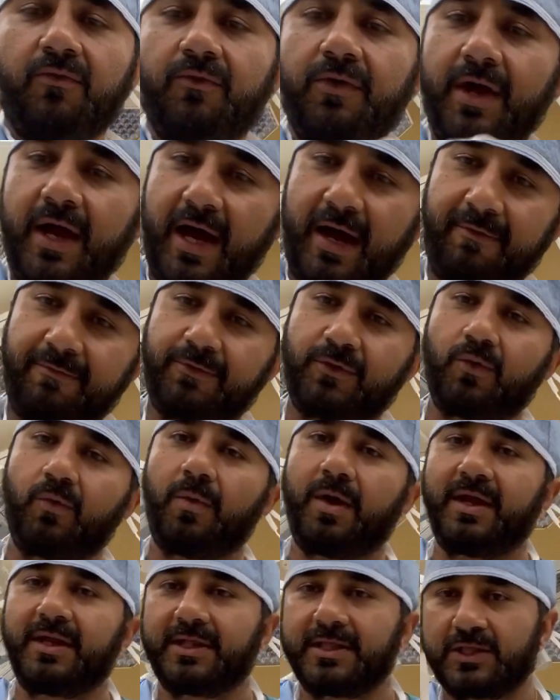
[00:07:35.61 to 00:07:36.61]
we have to
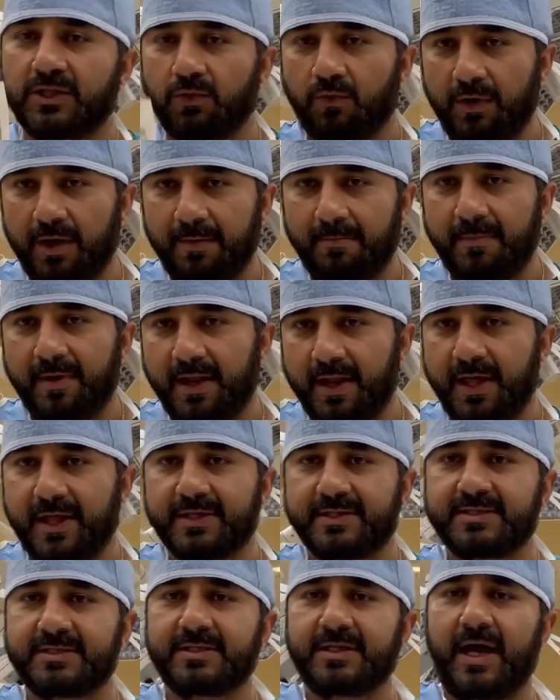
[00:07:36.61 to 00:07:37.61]
wait 3
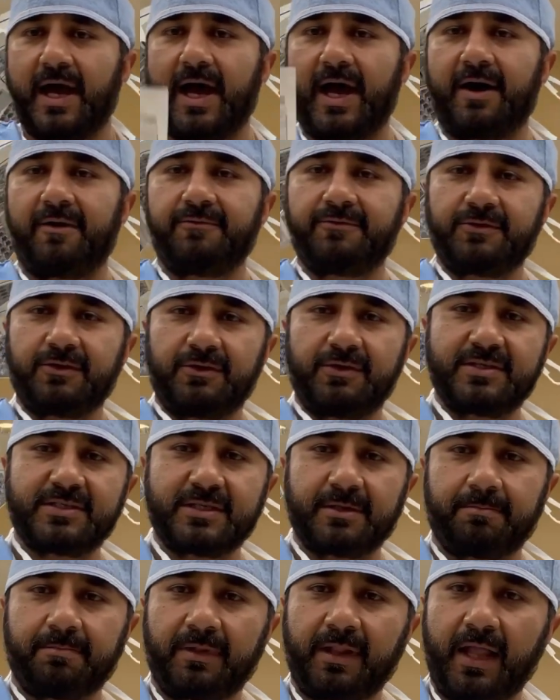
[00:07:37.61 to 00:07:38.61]
minutes after
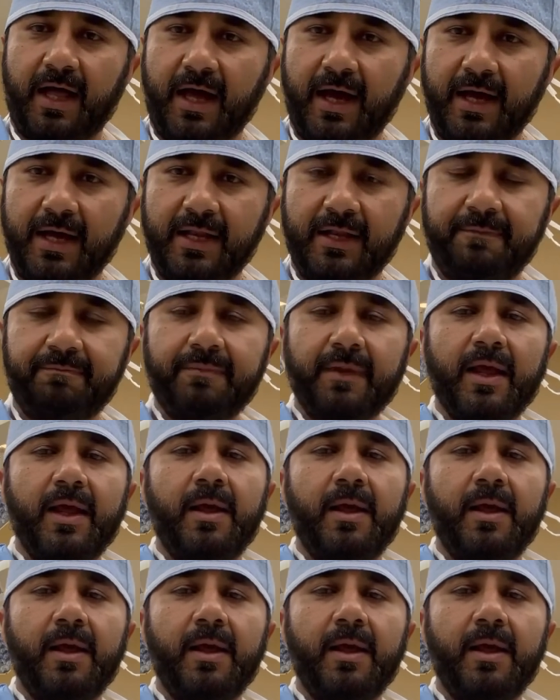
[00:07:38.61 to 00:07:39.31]
it's applied,